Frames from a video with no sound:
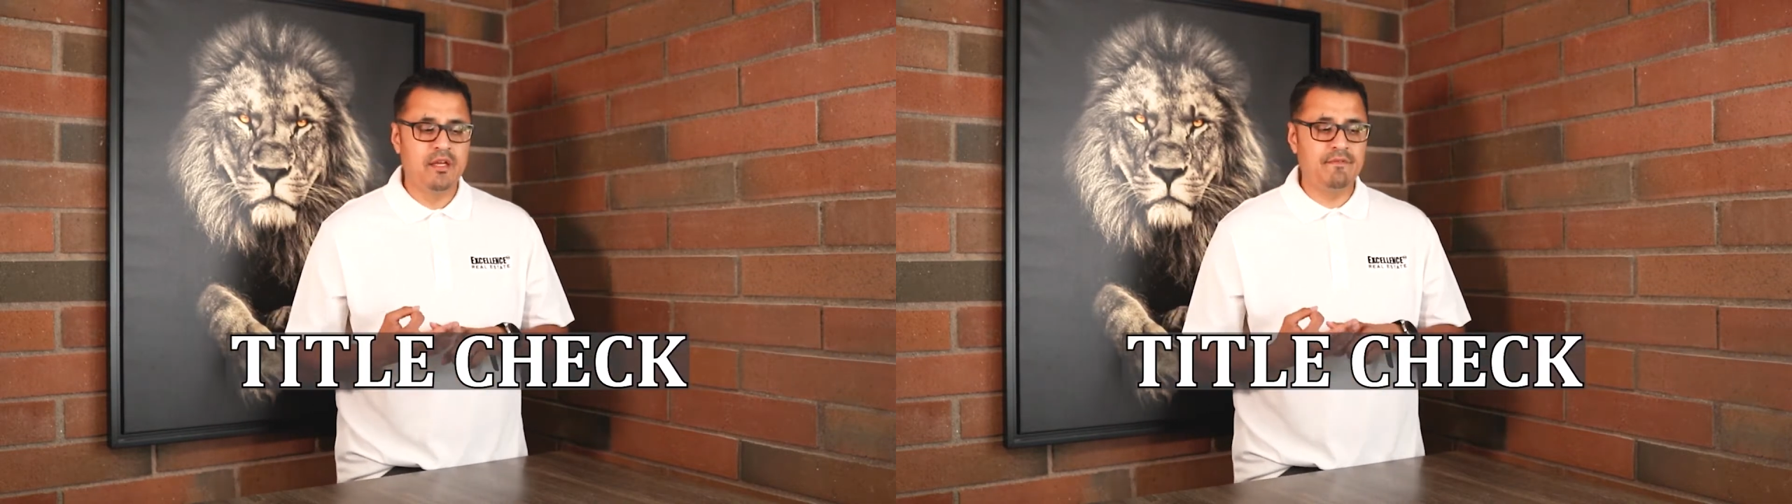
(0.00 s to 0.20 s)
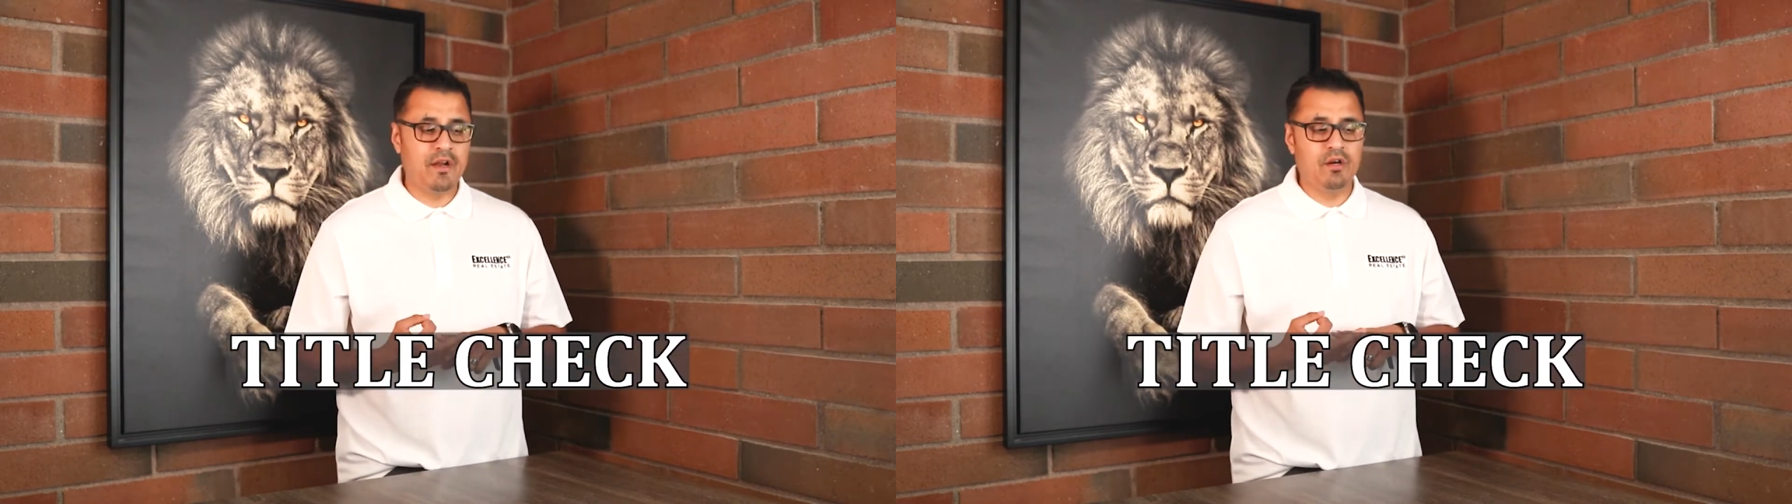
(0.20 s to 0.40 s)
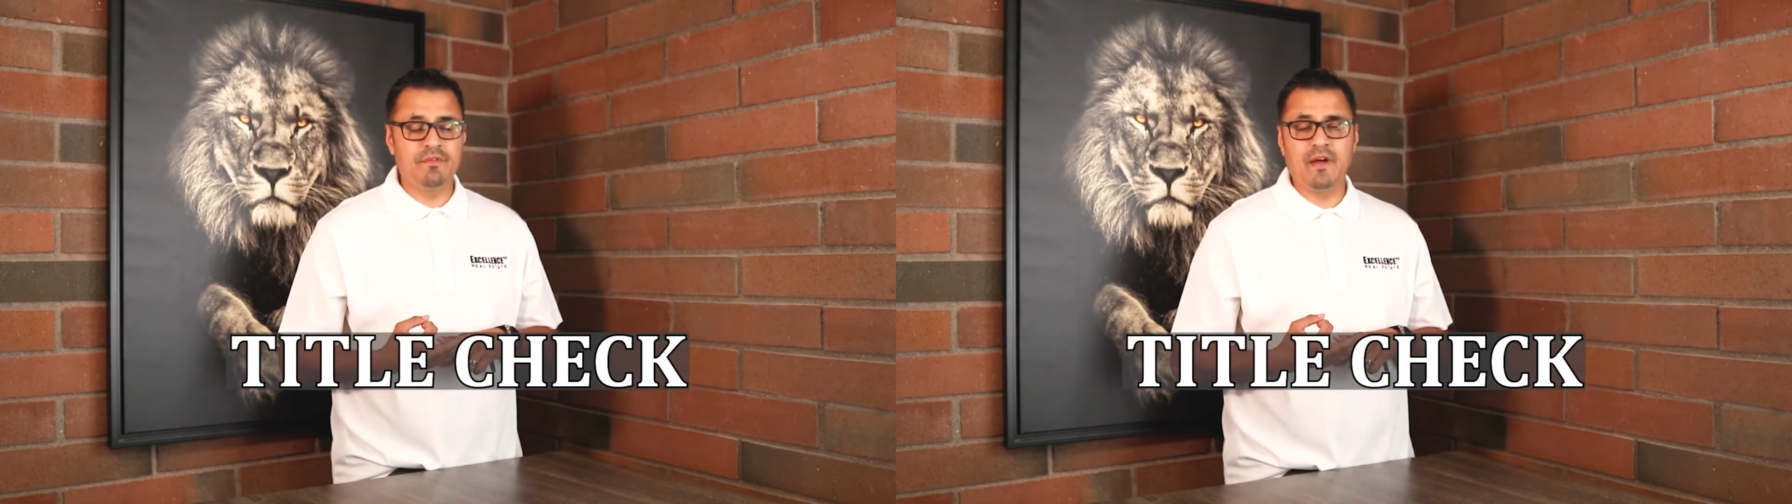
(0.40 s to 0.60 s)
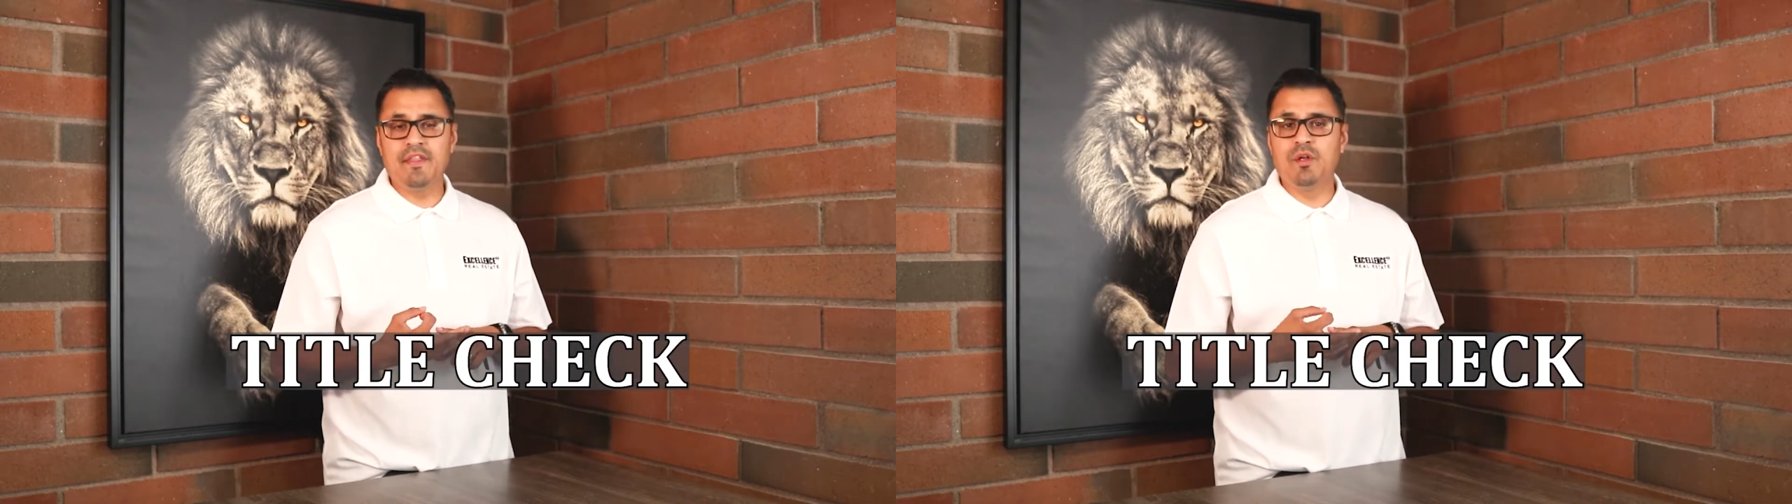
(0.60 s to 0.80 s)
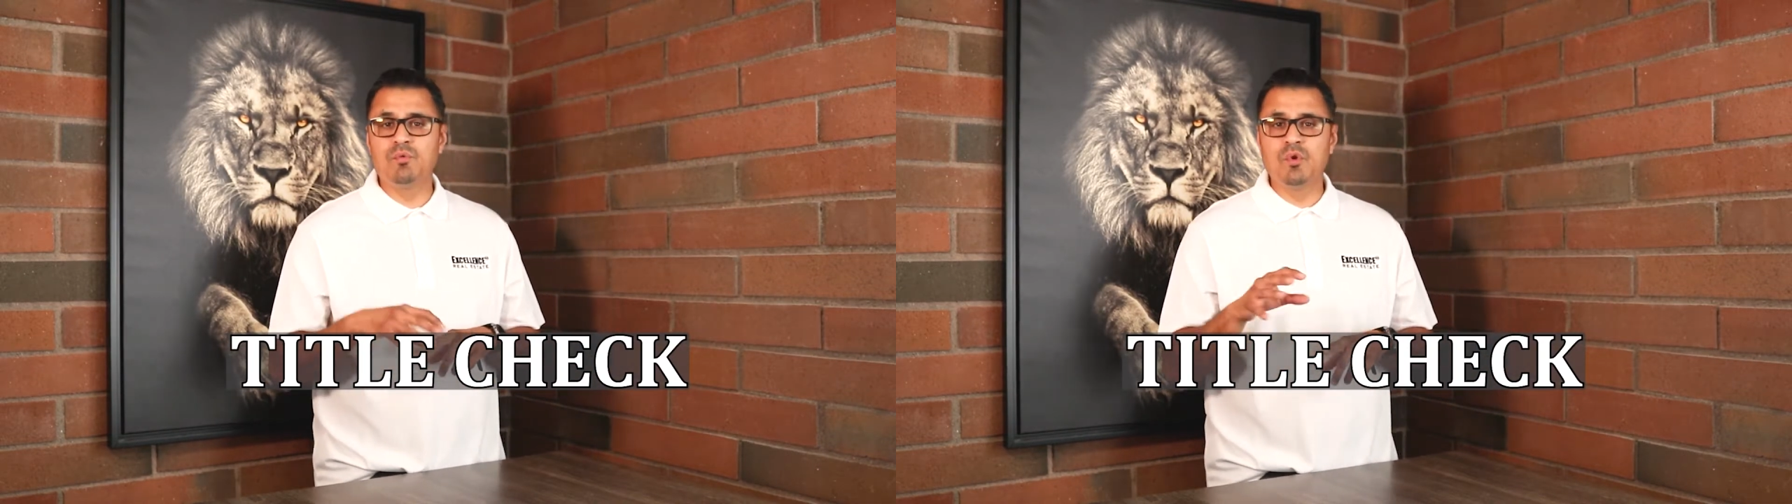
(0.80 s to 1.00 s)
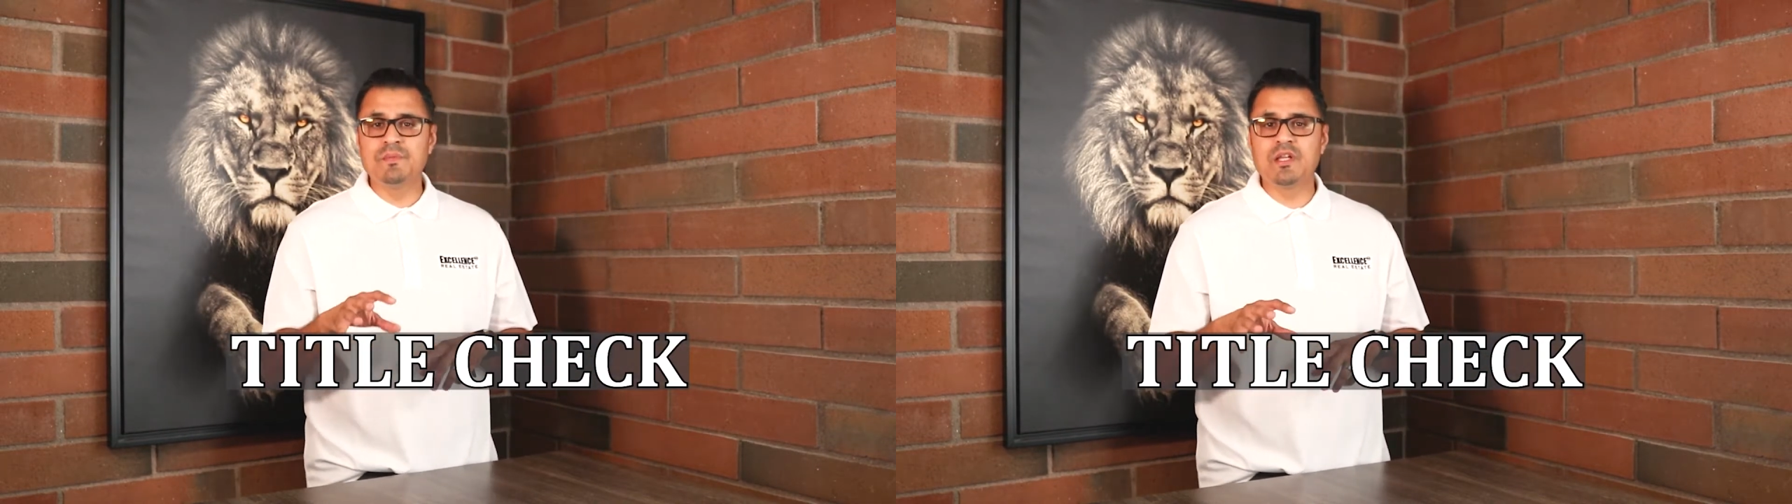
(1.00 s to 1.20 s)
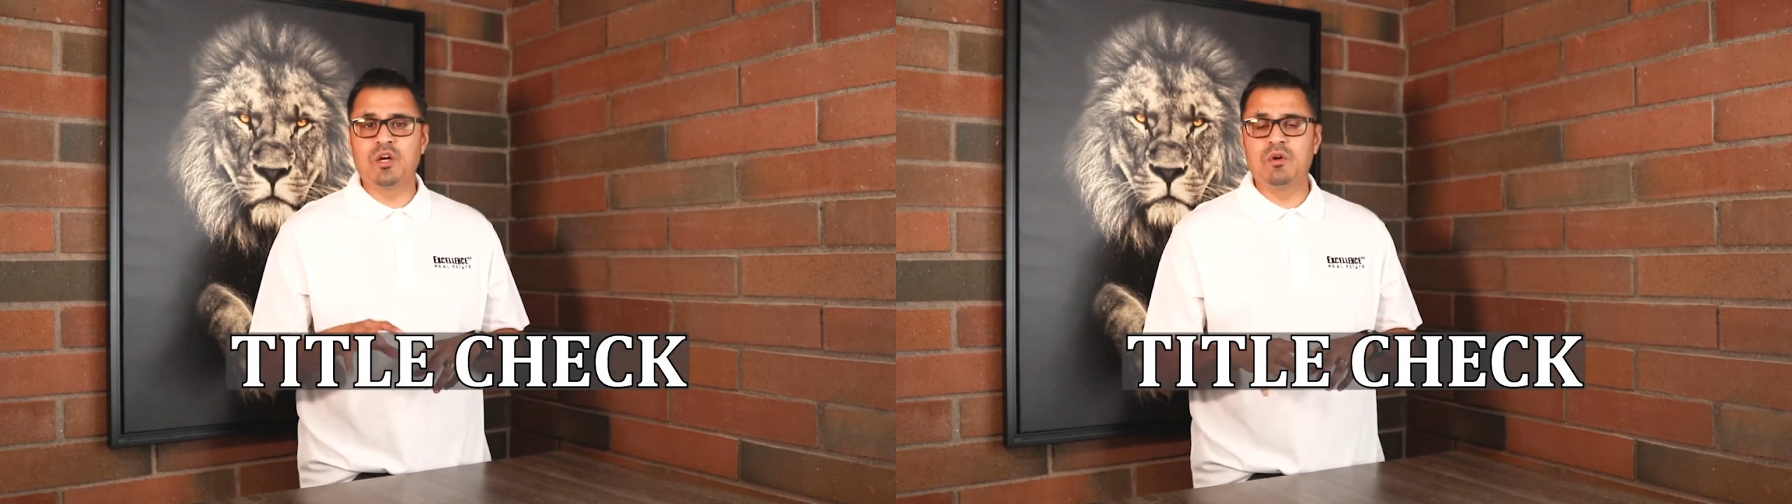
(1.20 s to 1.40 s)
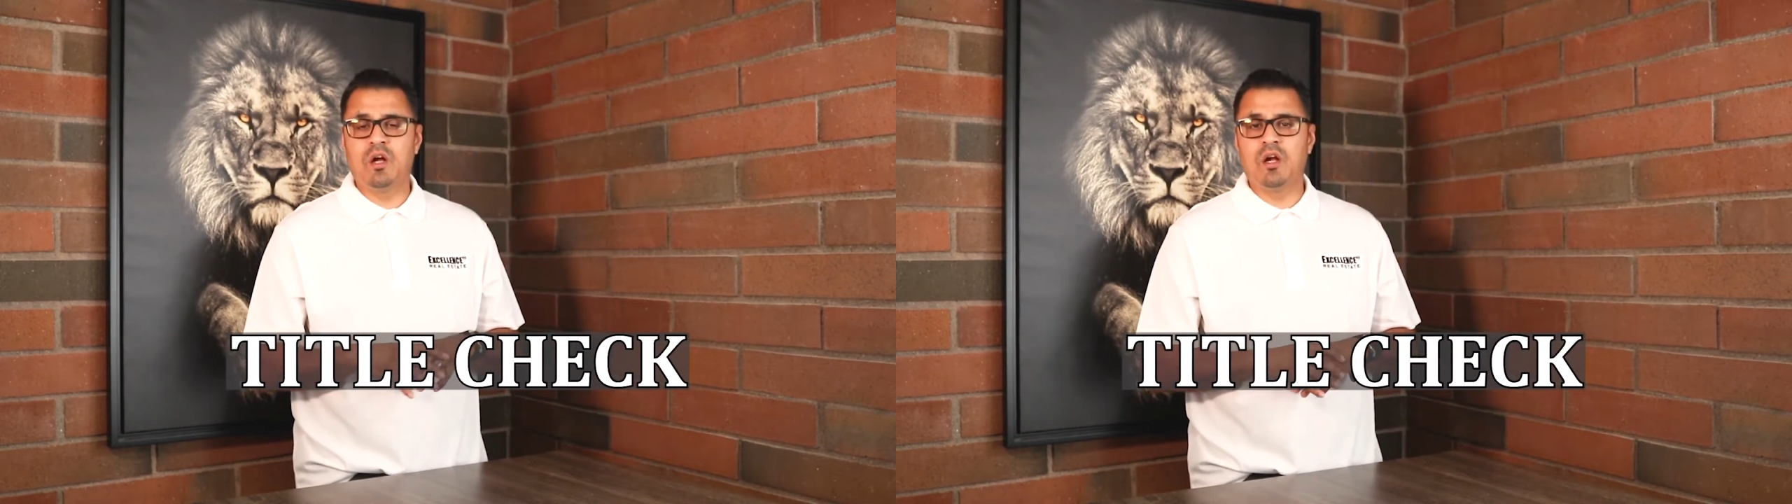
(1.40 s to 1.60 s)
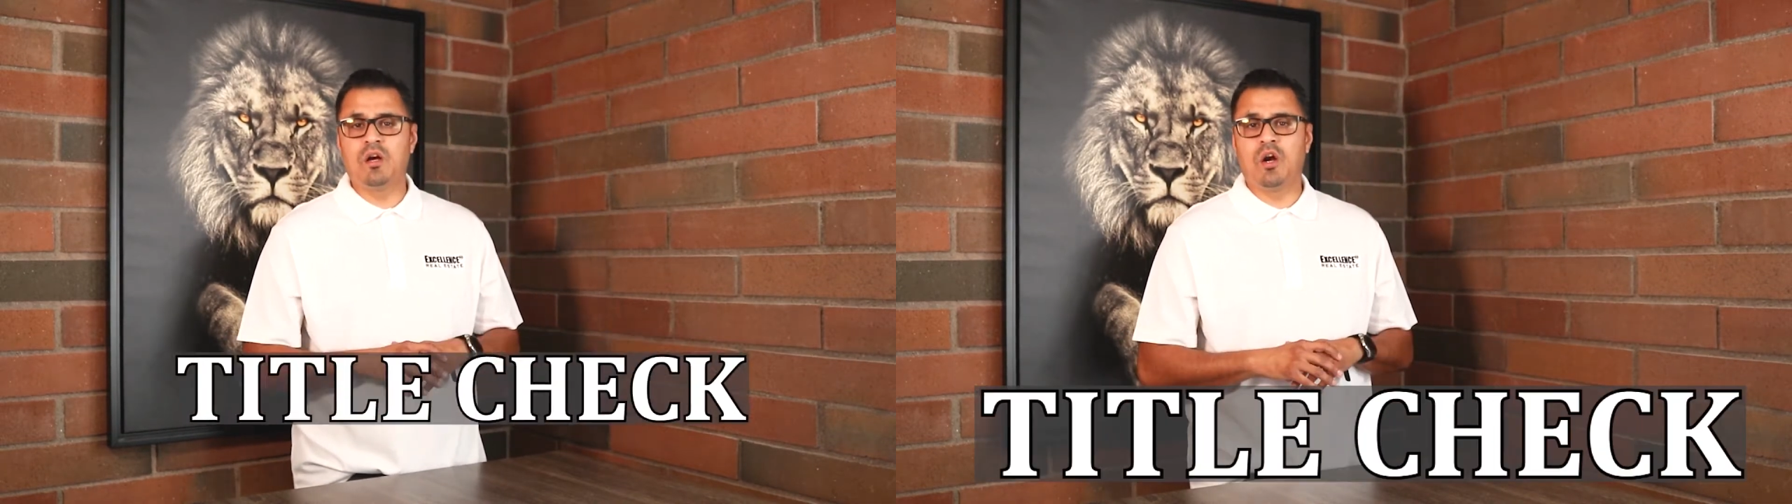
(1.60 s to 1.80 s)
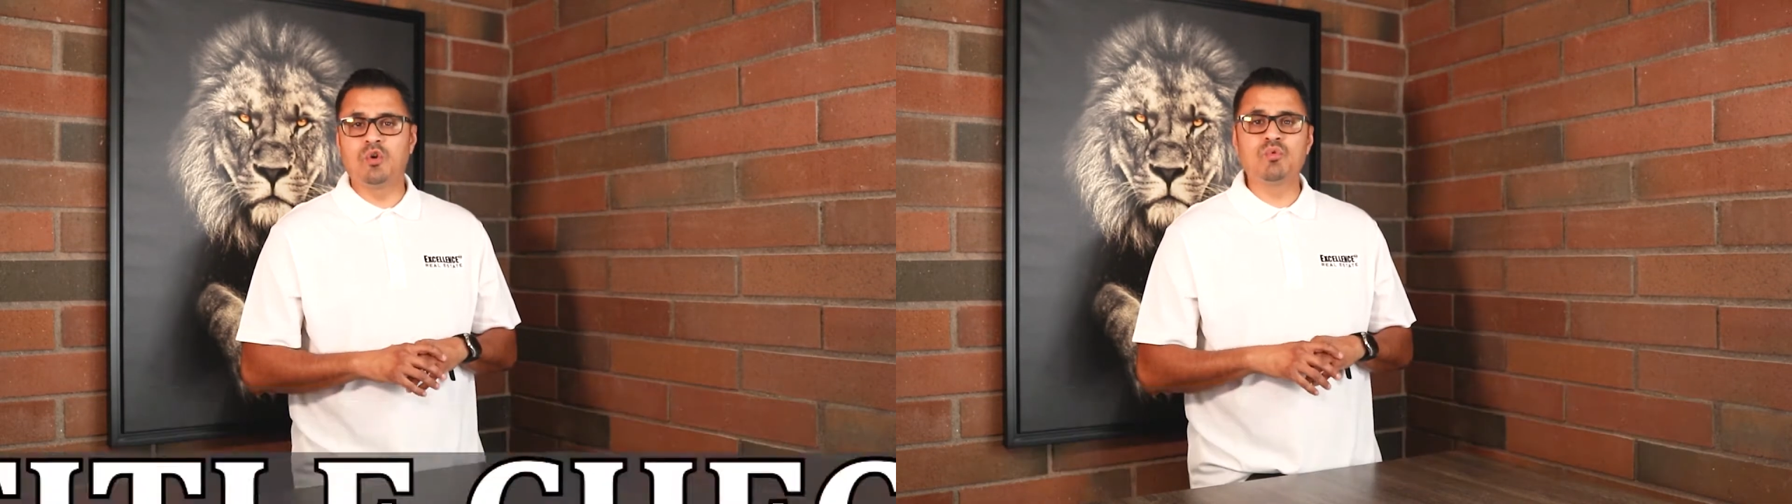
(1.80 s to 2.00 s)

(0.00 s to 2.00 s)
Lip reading: verify the rooms that are